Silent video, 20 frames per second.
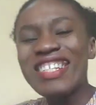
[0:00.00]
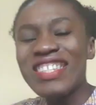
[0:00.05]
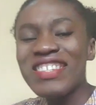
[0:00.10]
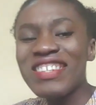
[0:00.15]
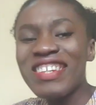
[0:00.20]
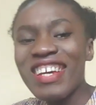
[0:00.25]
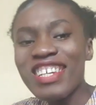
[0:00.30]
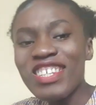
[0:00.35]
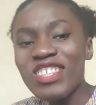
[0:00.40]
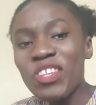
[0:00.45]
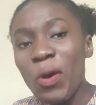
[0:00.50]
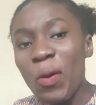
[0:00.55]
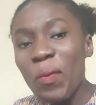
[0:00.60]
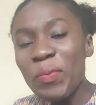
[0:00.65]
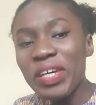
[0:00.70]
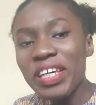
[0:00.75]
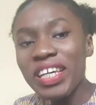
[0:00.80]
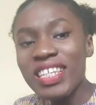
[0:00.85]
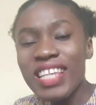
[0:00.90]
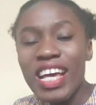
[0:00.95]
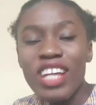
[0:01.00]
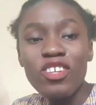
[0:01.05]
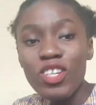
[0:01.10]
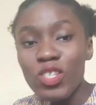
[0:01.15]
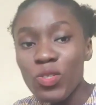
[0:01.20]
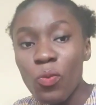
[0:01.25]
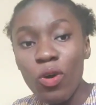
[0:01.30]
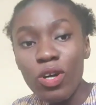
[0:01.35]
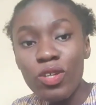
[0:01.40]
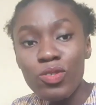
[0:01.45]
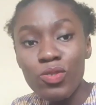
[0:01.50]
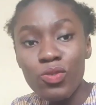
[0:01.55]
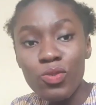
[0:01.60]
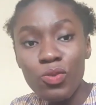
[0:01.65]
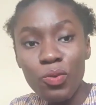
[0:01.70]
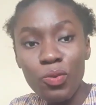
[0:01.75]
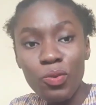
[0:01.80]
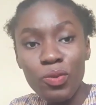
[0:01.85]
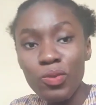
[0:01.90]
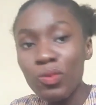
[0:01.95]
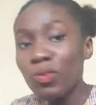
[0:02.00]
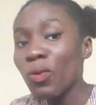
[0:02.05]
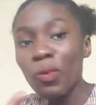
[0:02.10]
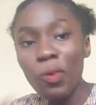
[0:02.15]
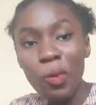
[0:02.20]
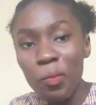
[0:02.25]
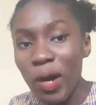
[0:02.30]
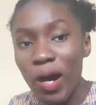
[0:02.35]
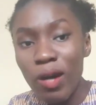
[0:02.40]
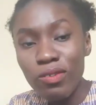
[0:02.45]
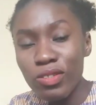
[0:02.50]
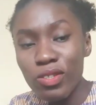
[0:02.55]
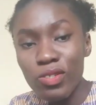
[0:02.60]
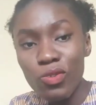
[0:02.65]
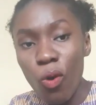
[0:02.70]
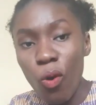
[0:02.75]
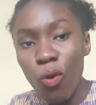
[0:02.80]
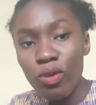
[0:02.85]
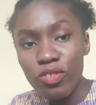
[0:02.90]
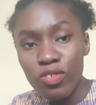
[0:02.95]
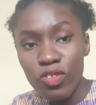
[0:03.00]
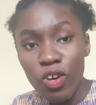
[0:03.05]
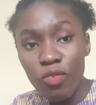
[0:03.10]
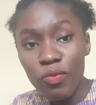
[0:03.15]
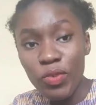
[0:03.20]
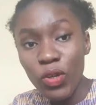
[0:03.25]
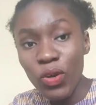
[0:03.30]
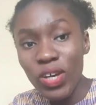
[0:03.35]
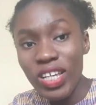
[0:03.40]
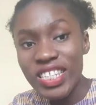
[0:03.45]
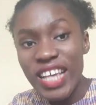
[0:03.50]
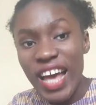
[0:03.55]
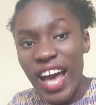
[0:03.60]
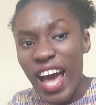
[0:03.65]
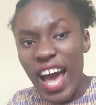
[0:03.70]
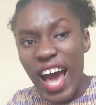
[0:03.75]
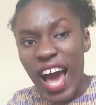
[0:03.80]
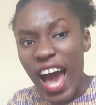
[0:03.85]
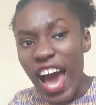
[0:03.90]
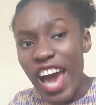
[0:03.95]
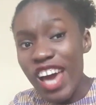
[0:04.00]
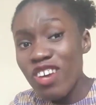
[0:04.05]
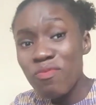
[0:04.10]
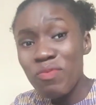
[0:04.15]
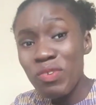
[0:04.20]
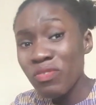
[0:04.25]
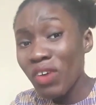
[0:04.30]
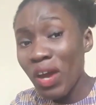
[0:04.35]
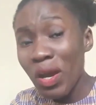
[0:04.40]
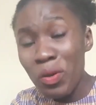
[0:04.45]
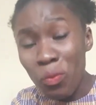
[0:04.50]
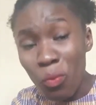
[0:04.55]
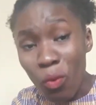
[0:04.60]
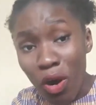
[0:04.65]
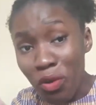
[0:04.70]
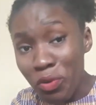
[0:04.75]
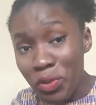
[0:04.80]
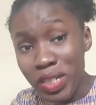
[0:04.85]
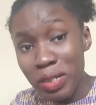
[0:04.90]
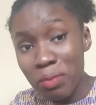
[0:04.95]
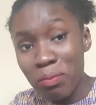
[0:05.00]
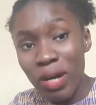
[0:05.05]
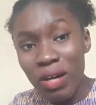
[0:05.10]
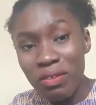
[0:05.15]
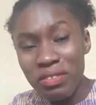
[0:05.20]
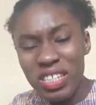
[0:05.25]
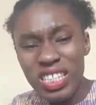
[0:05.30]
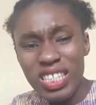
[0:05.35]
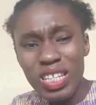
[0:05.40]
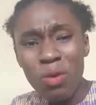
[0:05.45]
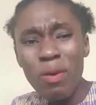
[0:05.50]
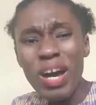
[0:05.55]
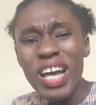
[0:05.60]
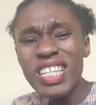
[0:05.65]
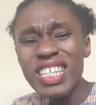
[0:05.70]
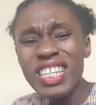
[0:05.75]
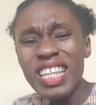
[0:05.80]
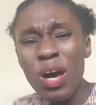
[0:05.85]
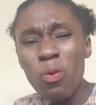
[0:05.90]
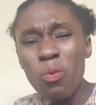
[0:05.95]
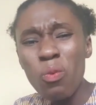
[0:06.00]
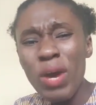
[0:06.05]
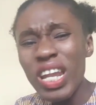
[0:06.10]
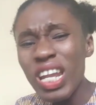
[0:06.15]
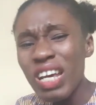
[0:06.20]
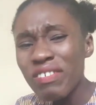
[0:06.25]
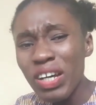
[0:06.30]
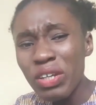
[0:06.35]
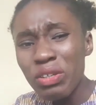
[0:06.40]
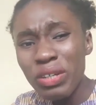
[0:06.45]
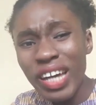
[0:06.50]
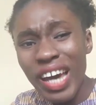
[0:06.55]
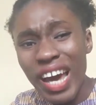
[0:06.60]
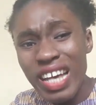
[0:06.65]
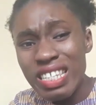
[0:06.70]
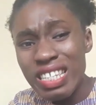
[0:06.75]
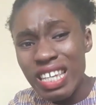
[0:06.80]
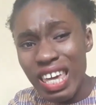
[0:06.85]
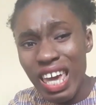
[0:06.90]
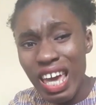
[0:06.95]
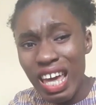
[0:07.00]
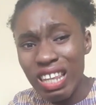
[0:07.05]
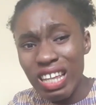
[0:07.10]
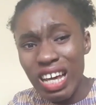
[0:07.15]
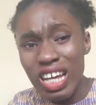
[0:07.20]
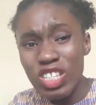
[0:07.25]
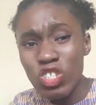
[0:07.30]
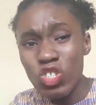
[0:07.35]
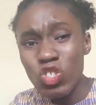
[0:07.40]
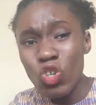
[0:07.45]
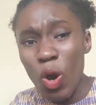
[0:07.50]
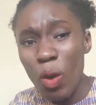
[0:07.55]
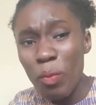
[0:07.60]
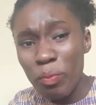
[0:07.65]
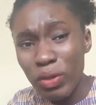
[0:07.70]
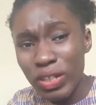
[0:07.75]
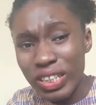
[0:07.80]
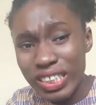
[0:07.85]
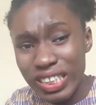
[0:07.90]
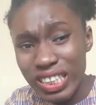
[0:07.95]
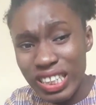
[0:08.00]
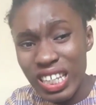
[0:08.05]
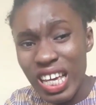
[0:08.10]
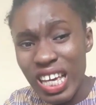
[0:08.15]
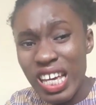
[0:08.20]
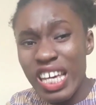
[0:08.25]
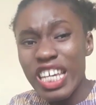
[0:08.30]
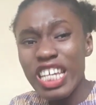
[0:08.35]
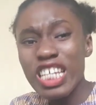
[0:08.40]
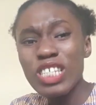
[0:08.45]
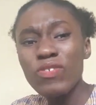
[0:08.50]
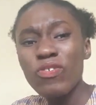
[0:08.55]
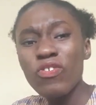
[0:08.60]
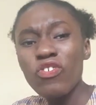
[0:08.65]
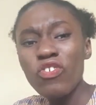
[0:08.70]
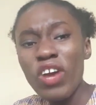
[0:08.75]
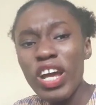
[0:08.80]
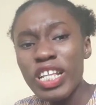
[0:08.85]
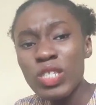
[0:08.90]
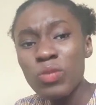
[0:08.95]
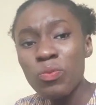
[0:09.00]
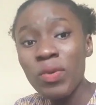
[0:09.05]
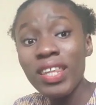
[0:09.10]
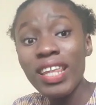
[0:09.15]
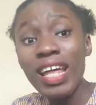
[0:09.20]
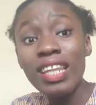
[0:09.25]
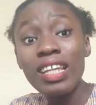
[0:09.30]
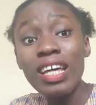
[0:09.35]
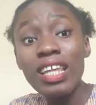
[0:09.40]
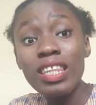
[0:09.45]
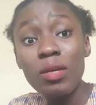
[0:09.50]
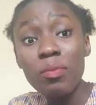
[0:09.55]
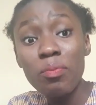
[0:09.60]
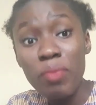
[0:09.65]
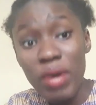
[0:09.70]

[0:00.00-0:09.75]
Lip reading: Today's topic is, I just want to talk about this whole stuff because I have been very worried about this thing. Why is it that whenever you guys hear that somebody is friends with another